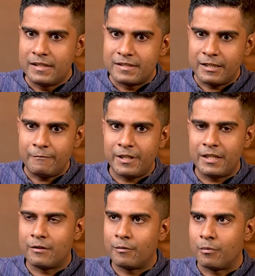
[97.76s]
Same way
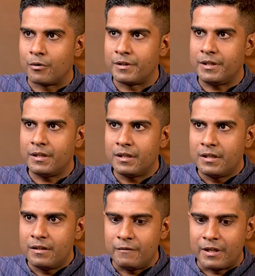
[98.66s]
in our body,
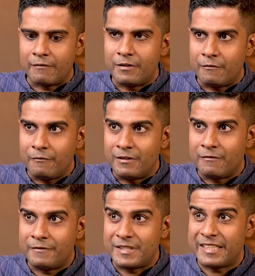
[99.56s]
we have
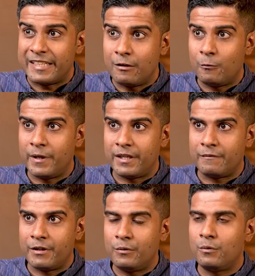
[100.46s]
the physical weight.
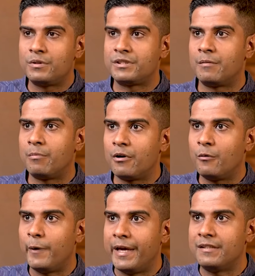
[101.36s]
When you step on
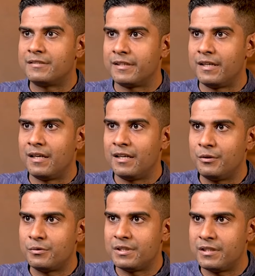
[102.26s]
a weighing scale and
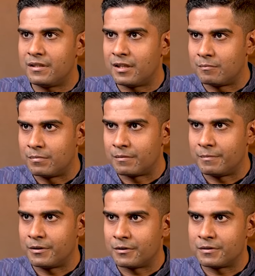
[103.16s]
you see a number
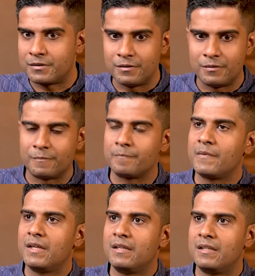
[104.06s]
because,
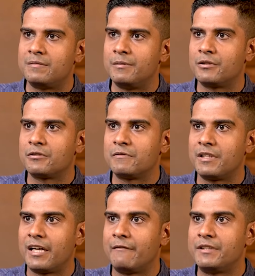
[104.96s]
it's because of the
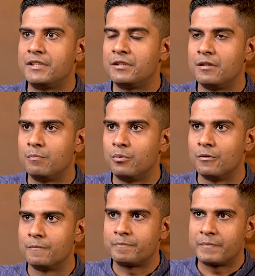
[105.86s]
gravitational pull.